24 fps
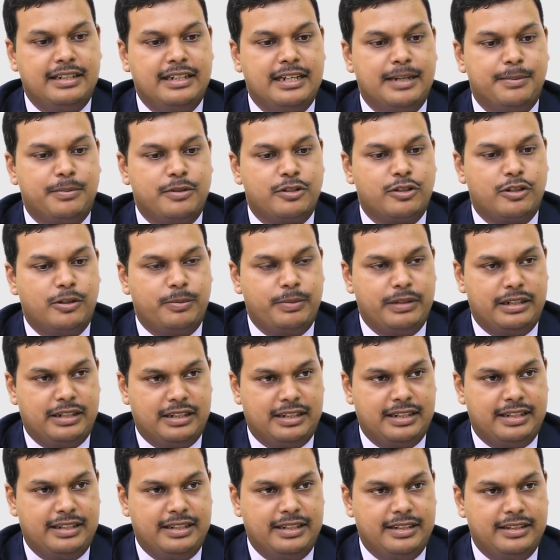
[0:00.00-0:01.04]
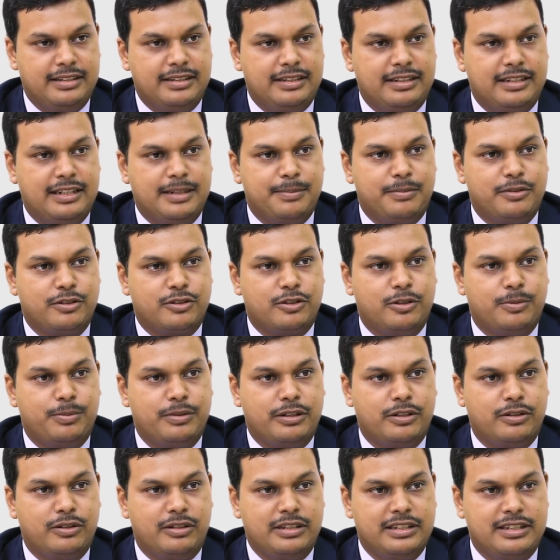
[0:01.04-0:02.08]
laparoscopic hernia, laparoscopic
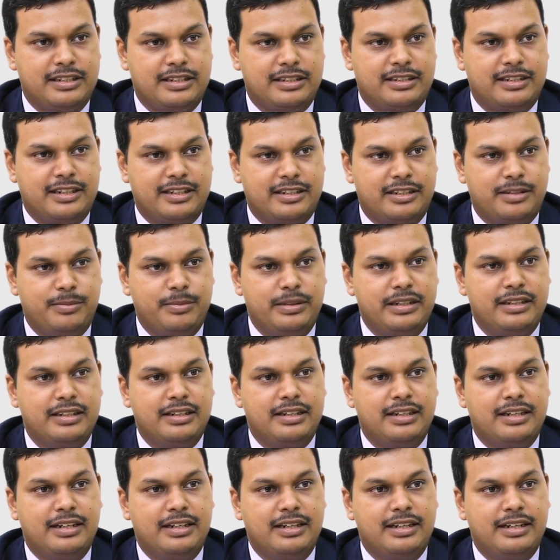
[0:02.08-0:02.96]
cholecystectomy,